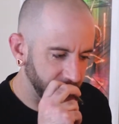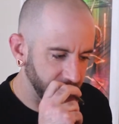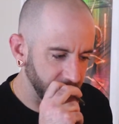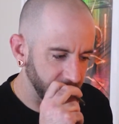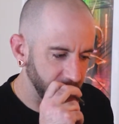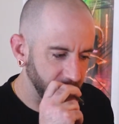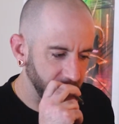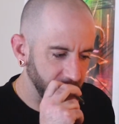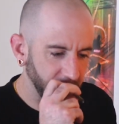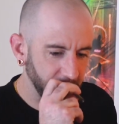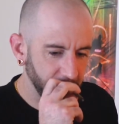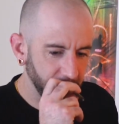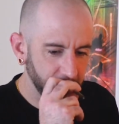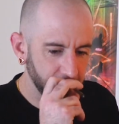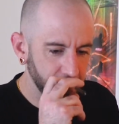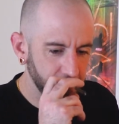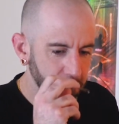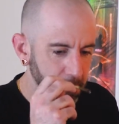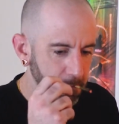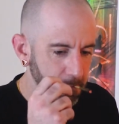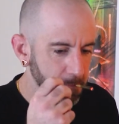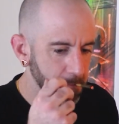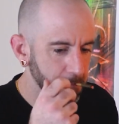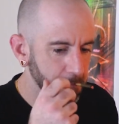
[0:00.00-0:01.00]
I bet,
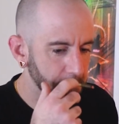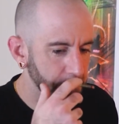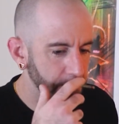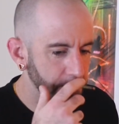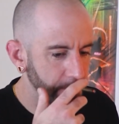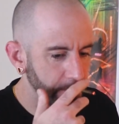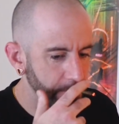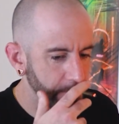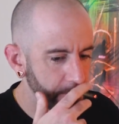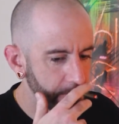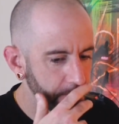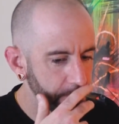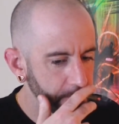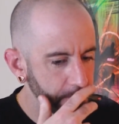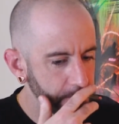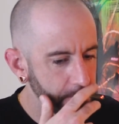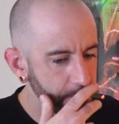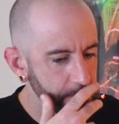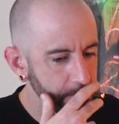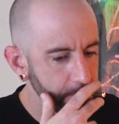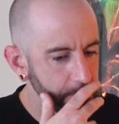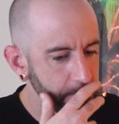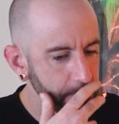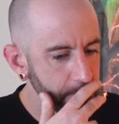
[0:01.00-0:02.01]
dude. They sound
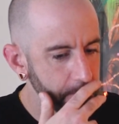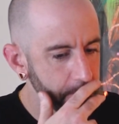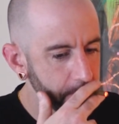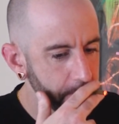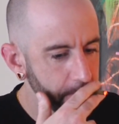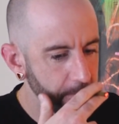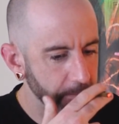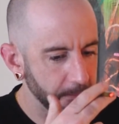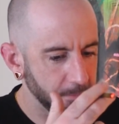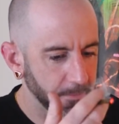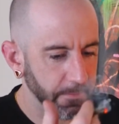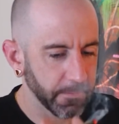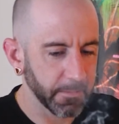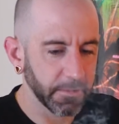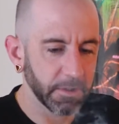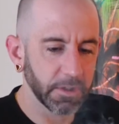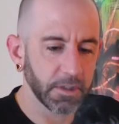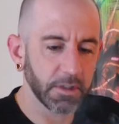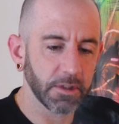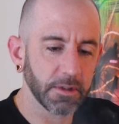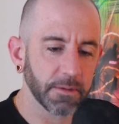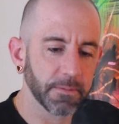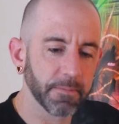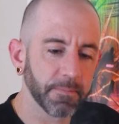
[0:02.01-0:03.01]
fucking desperate.
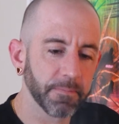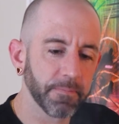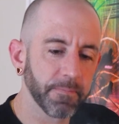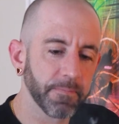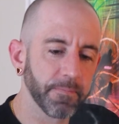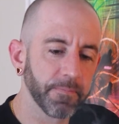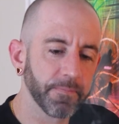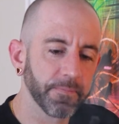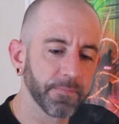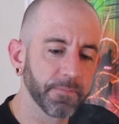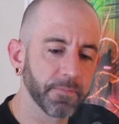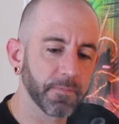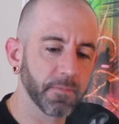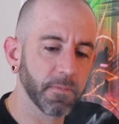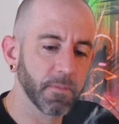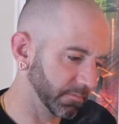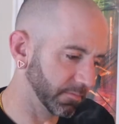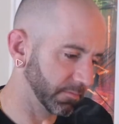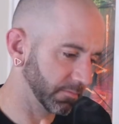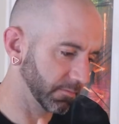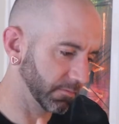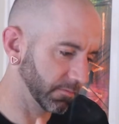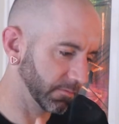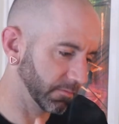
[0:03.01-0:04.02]
And he's like
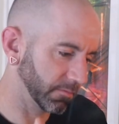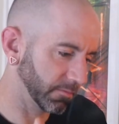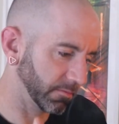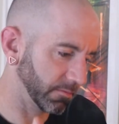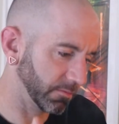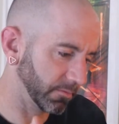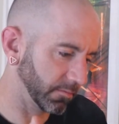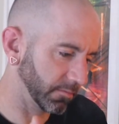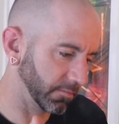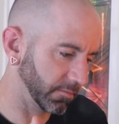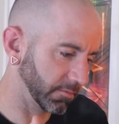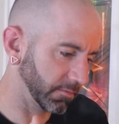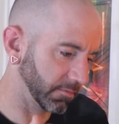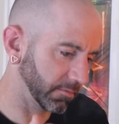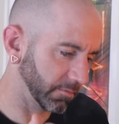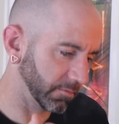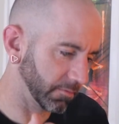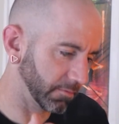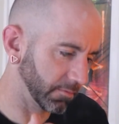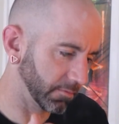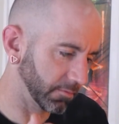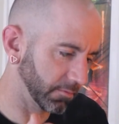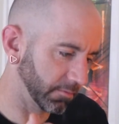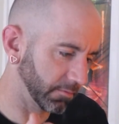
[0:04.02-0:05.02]
personally in
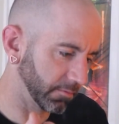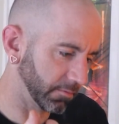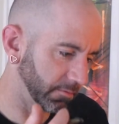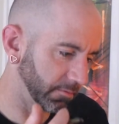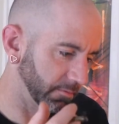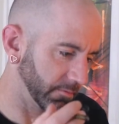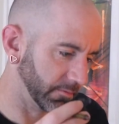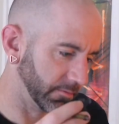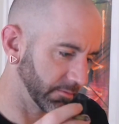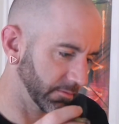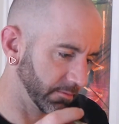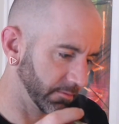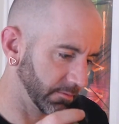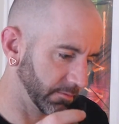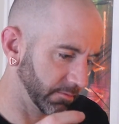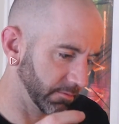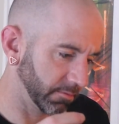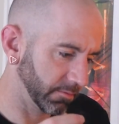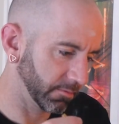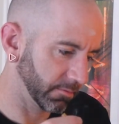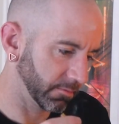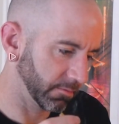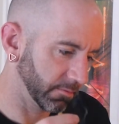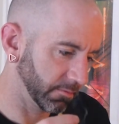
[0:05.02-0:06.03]
$2.5 million,
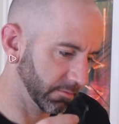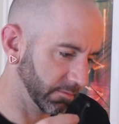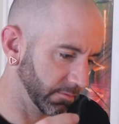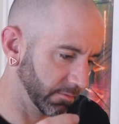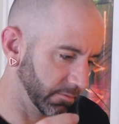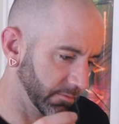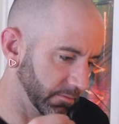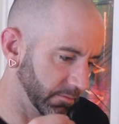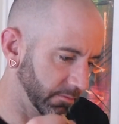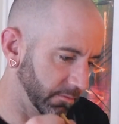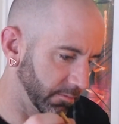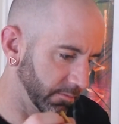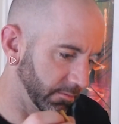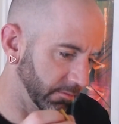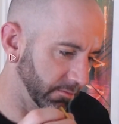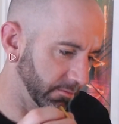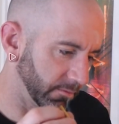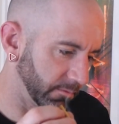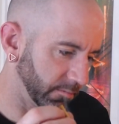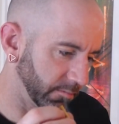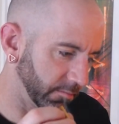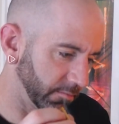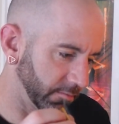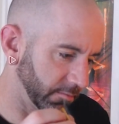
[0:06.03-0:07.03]
ready to fucking kill
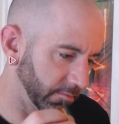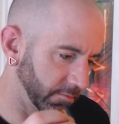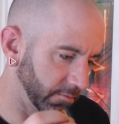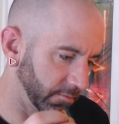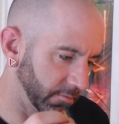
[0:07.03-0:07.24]
himself.